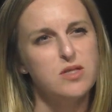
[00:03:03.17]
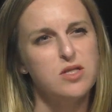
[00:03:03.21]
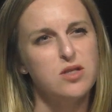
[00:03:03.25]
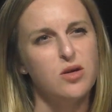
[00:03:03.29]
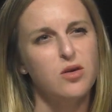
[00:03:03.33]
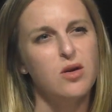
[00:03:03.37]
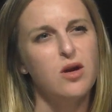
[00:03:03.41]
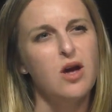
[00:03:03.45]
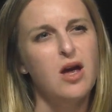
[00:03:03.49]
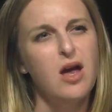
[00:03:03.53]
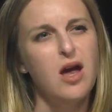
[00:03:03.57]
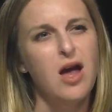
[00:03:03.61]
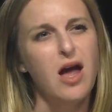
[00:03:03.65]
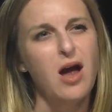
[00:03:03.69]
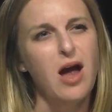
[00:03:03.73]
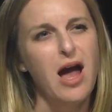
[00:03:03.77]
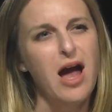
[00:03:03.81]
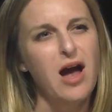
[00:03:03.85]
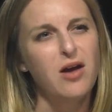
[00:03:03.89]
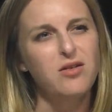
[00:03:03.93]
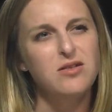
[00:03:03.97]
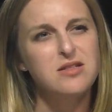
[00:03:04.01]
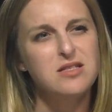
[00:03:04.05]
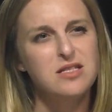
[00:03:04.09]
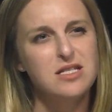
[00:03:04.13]
So
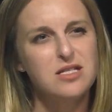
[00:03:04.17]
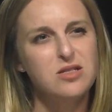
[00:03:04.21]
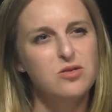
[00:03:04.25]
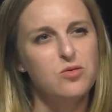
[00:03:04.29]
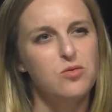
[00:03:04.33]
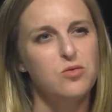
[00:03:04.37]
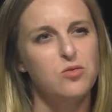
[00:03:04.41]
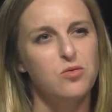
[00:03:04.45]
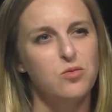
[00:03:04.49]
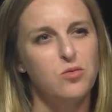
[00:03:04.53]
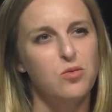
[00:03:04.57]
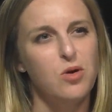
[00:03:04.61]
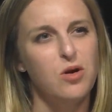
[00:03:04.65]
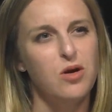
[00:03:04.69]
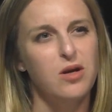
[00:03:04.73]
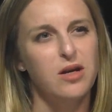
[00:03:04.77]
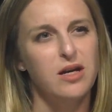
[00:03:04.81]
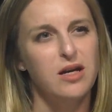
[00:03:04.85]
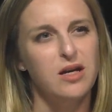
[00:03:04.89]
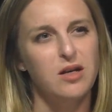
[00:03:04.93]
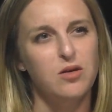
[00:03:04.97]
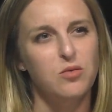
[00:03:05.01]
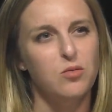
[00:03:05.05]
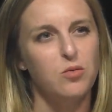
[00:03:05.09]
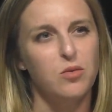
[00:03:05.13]
how does this all
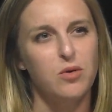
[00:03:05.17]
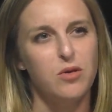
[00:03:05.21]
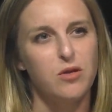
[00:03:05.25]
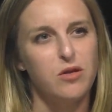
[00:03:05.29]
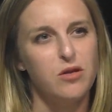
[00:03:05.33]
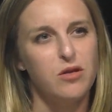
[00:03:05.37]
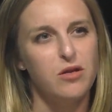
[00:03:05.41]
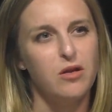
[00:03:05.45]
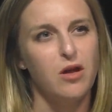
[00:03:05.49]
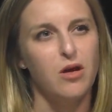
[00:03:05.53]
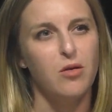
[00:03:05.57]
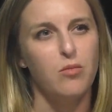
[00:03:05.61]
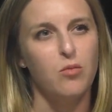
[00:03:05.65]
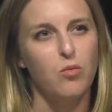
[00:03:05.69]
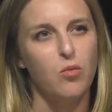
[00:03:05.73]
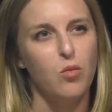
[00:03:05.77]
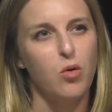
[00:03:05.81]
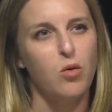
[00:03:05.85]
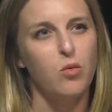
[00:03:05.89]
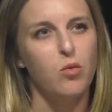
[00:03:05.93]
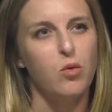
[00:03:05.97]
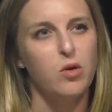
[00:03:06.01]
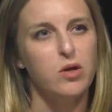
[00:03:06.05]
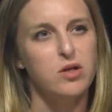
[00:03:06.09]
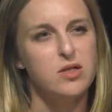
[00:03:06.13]
work in with
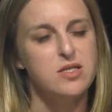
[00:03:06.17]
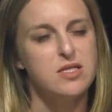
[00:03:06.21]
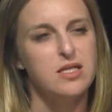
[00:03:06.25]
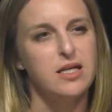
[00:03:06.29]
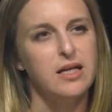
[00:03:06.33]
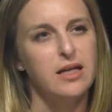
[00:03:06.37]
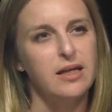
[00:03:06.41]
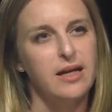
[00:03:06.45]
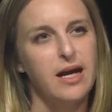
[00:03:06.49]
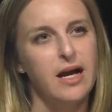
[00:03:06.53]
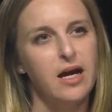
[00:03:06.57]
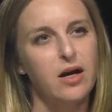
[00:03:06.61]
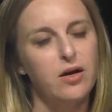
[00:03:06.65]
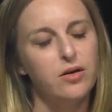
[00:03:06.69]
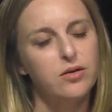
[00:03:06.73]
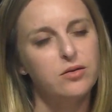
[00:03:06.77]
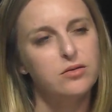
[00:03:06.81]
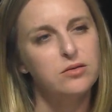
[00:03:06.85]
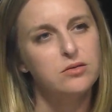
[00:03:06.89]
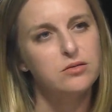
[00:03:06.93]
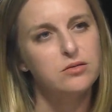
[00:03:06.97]
what you're seeing now?